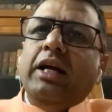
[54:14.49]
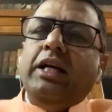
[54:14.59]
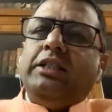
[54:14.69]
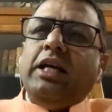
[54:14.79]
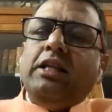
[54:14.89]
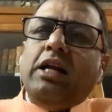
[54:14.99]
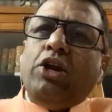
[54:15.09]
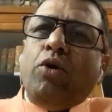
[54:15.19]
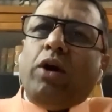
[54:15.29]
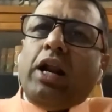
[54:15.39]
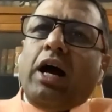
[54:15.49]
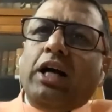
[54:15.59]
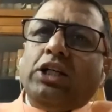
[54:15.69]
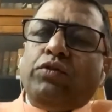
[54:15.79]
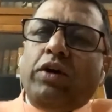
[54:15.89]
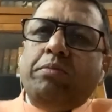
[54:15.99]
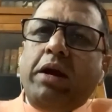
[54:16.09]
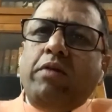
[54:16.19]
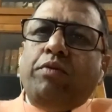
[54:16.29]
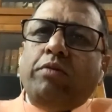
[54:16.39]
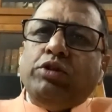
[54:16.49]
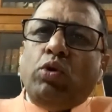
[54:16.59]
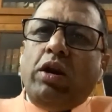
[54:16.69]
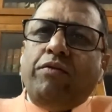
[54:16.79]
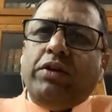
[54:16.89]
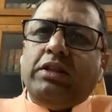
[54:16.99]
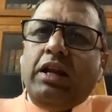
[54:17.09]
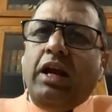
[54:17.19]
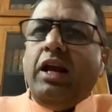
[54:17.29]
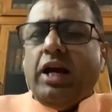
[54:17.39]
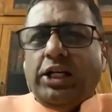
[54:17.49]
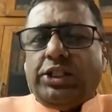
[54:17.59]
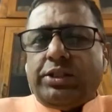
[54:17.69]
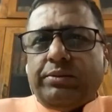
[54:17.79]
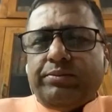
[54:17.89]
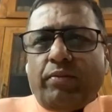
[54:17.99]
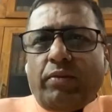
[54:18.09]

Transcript: it says that you can ask for mean profit only for 3 years.